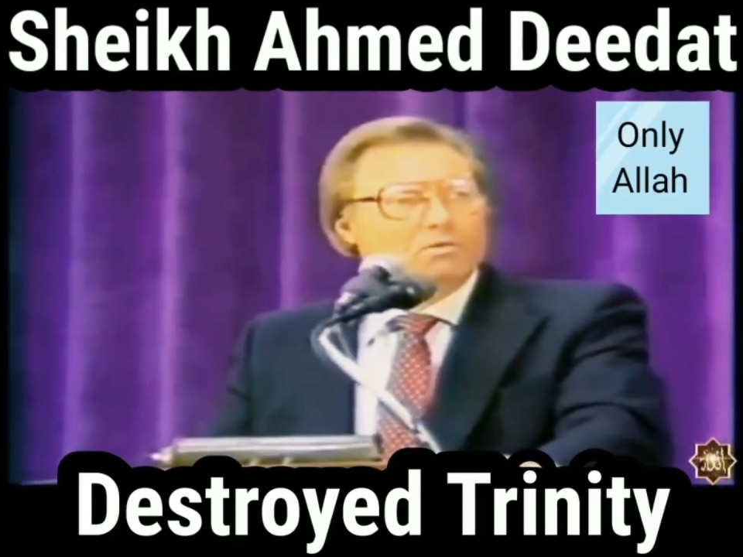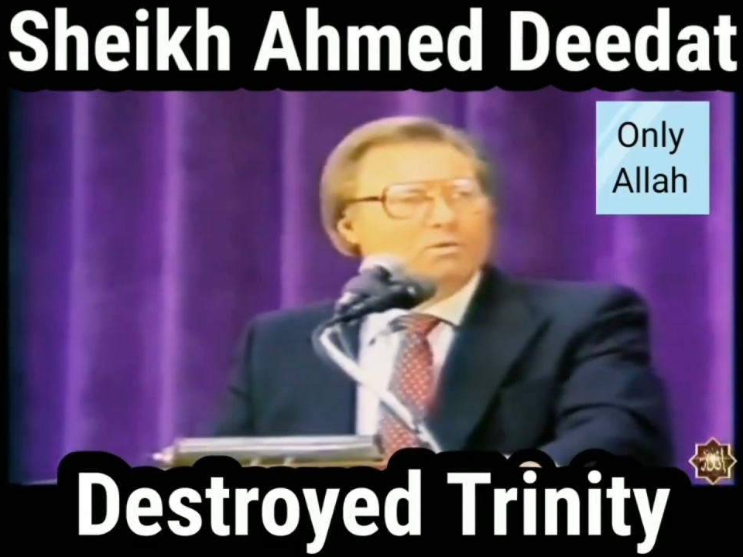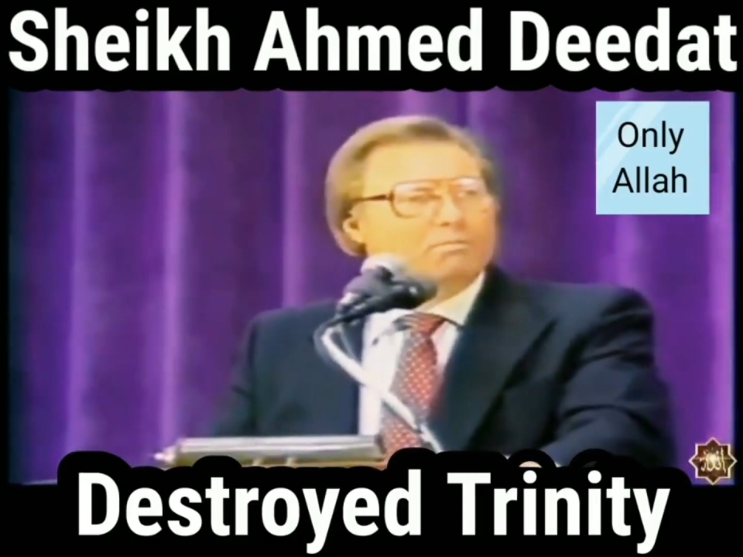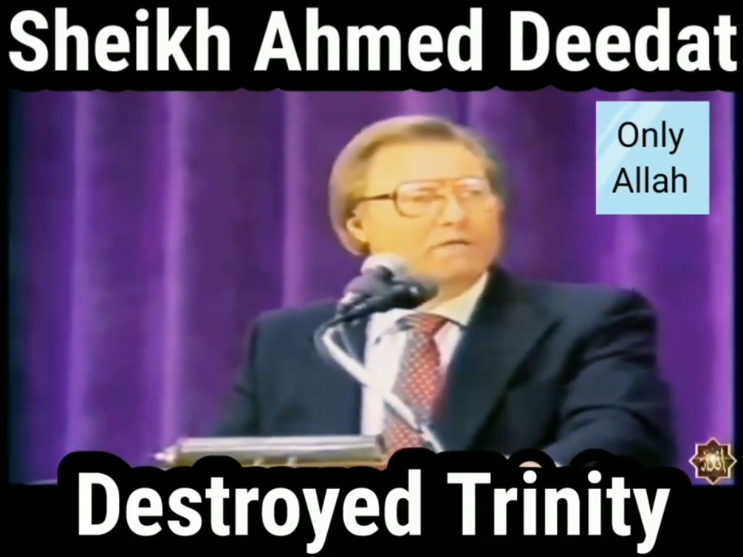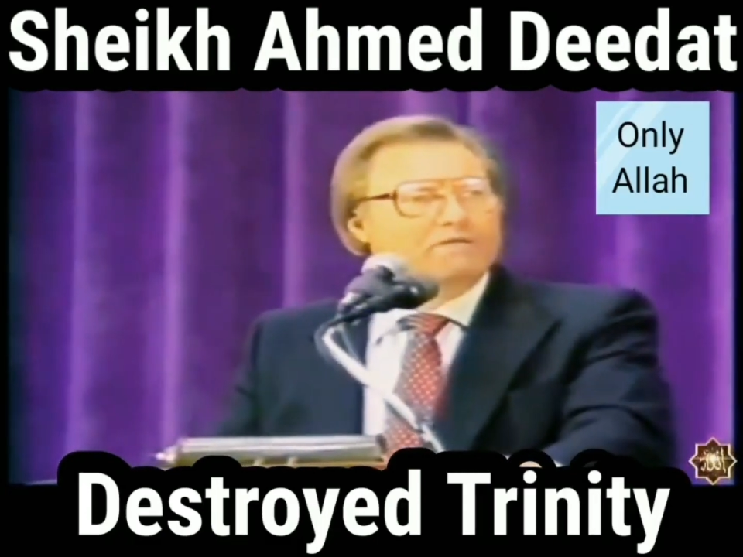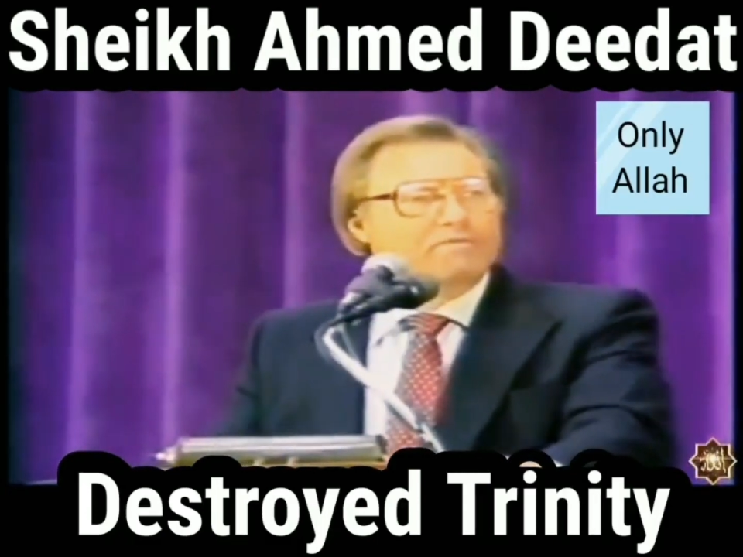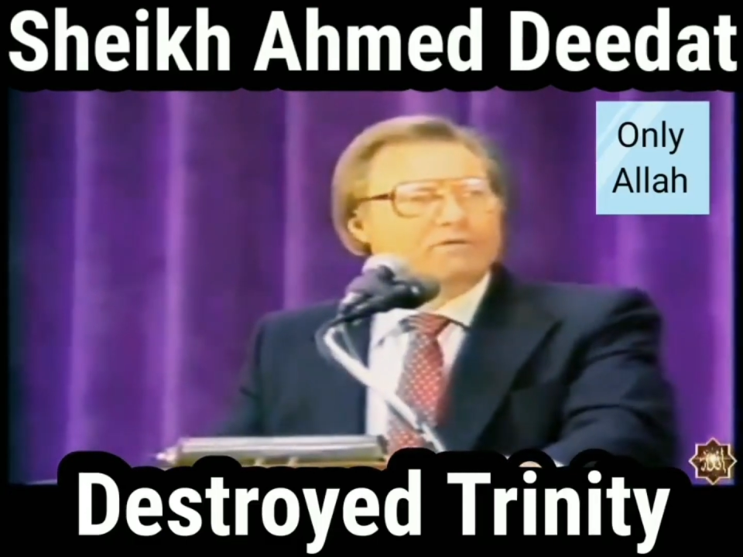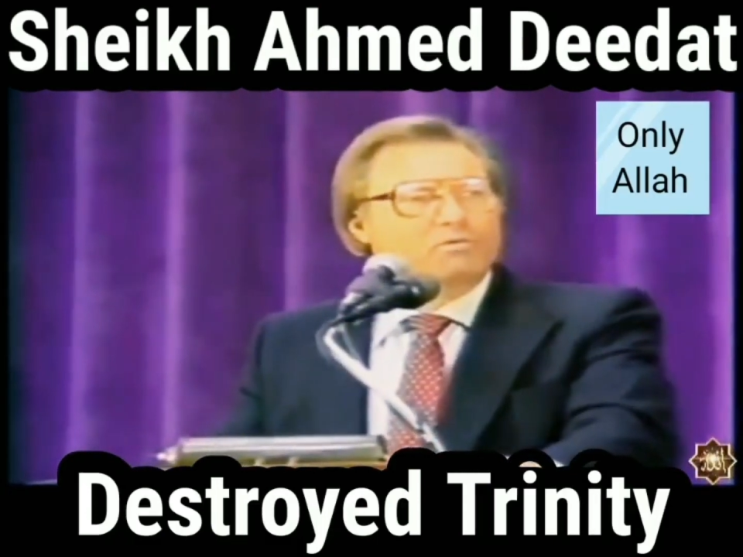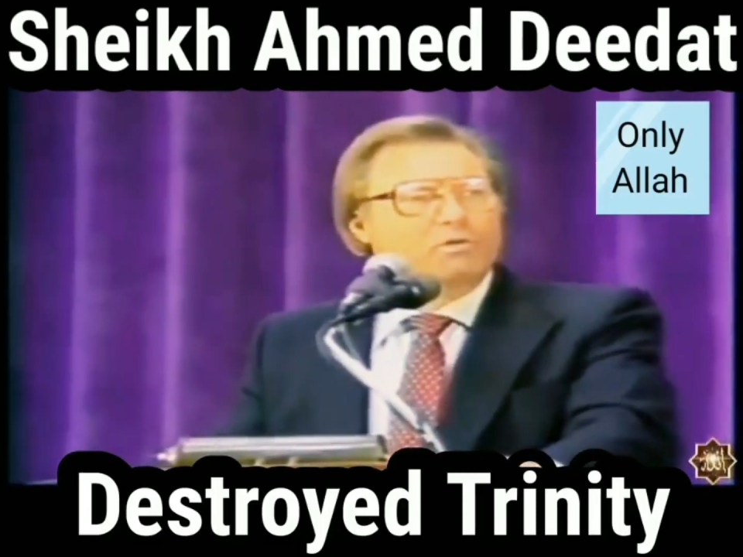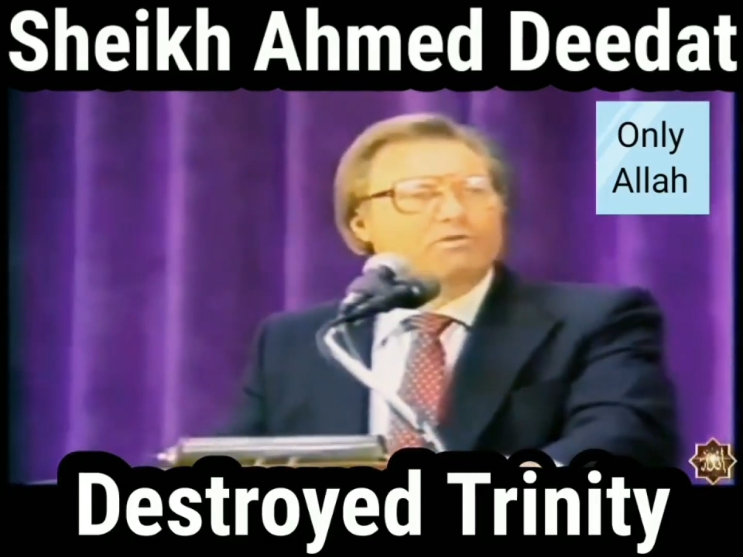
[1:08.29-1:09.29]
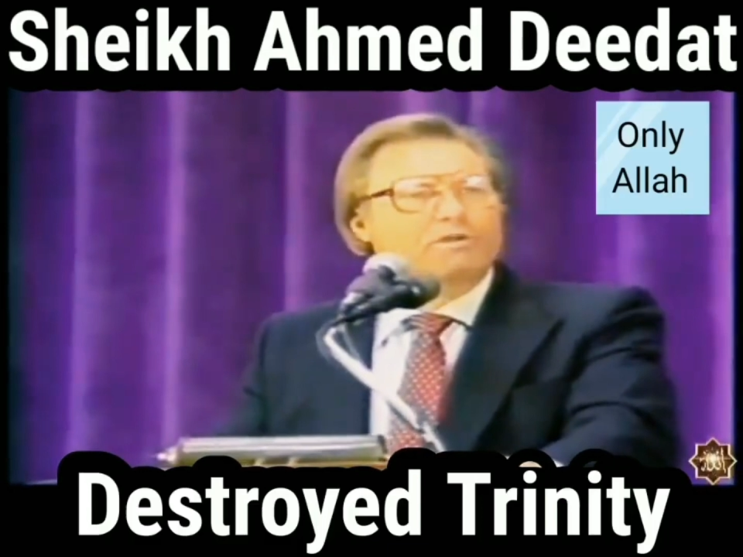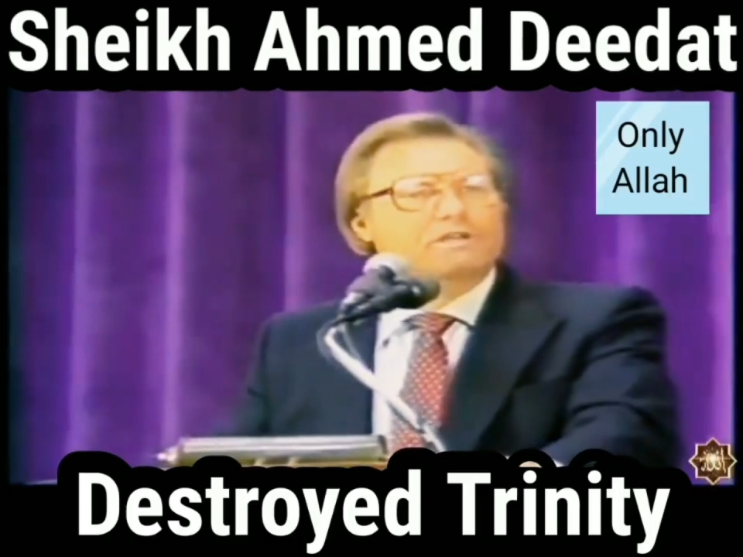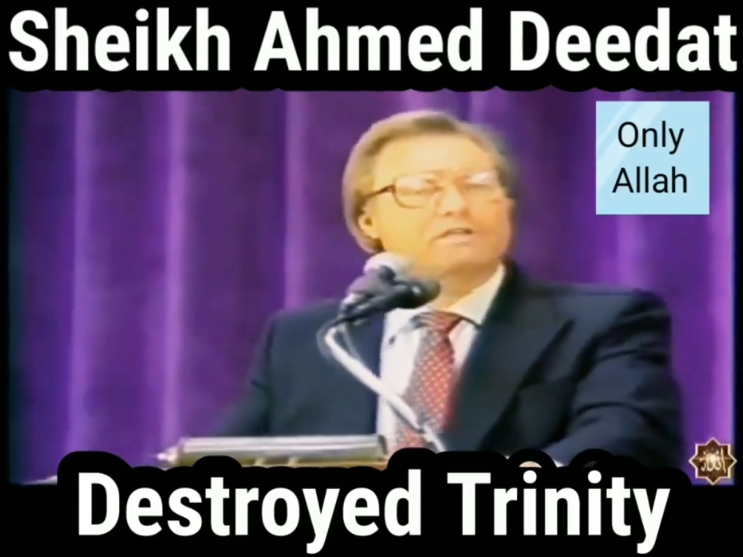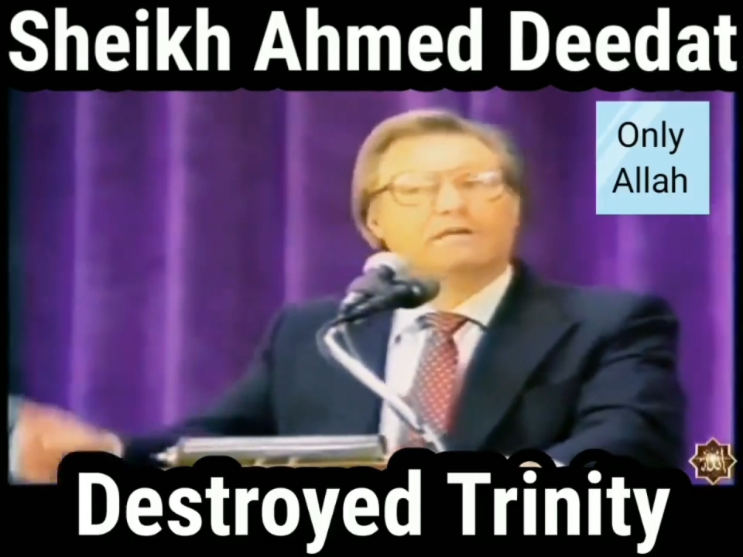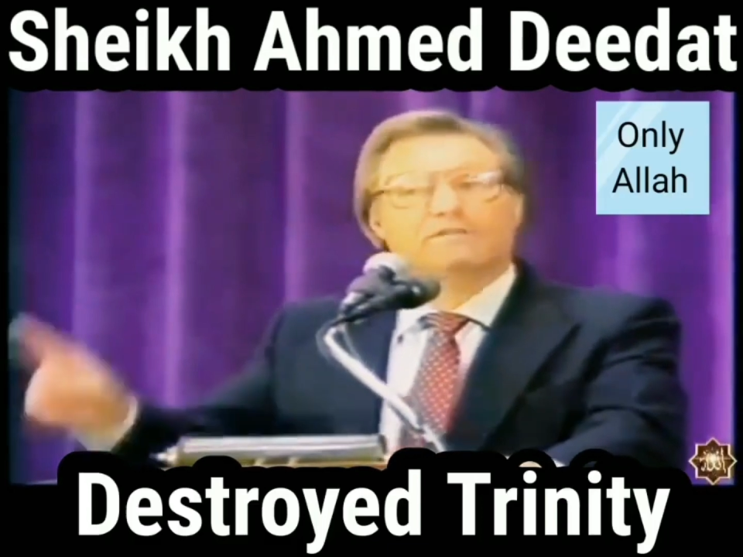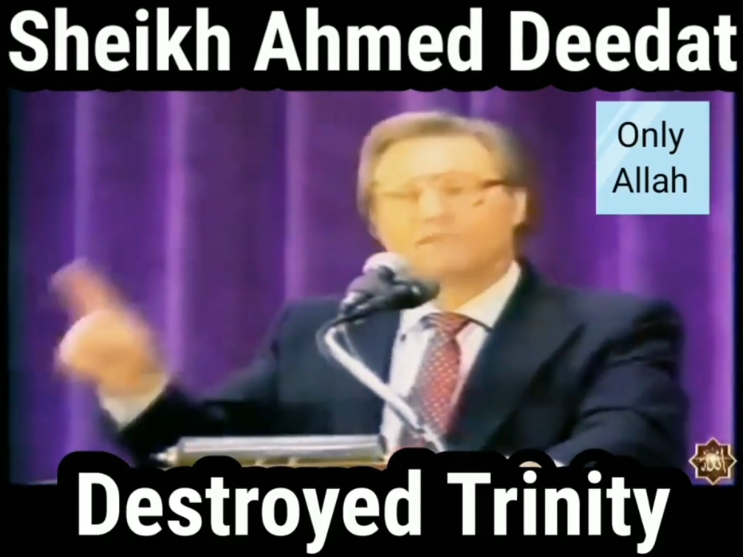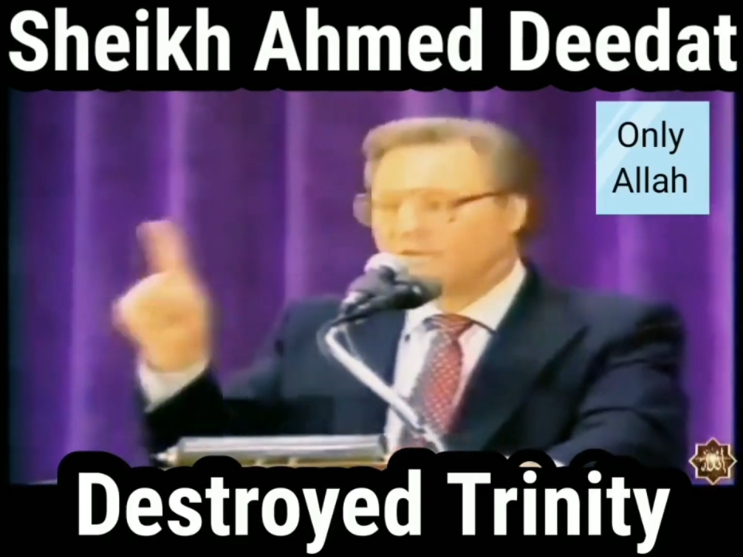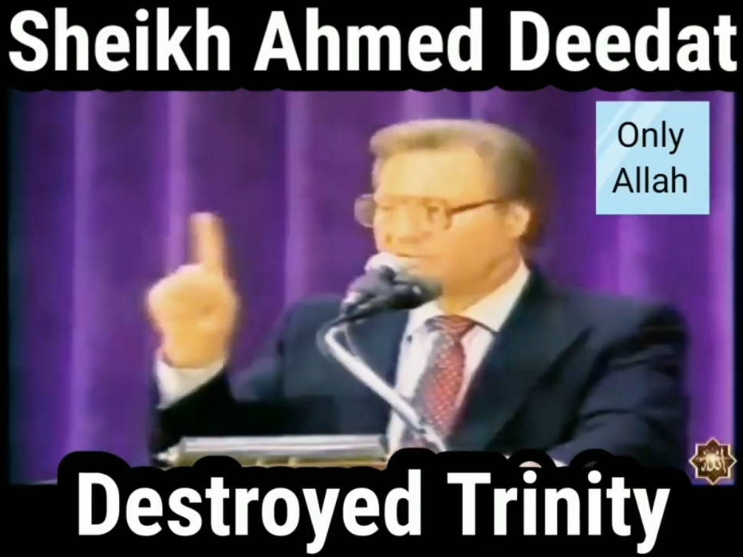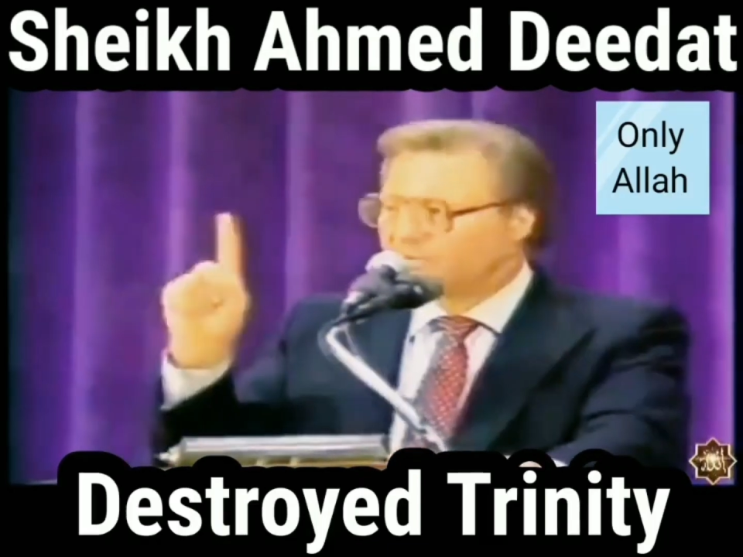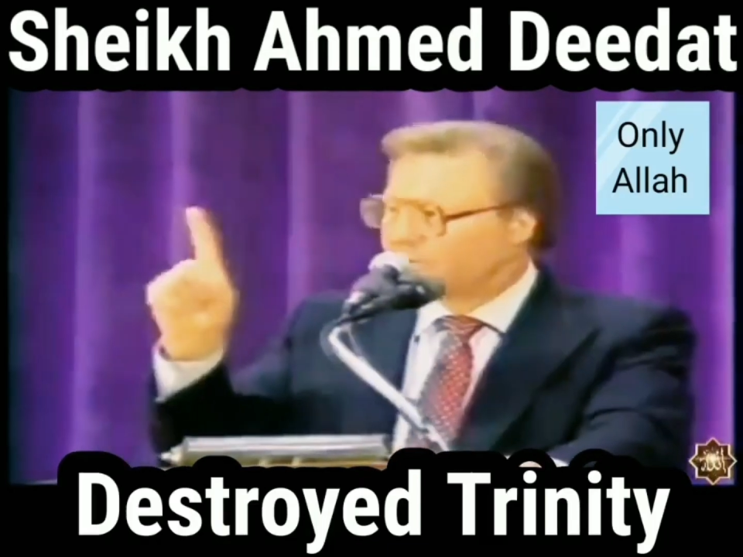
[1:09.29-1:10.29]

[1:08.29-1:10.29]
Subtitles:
We believe that when you get to heaven, if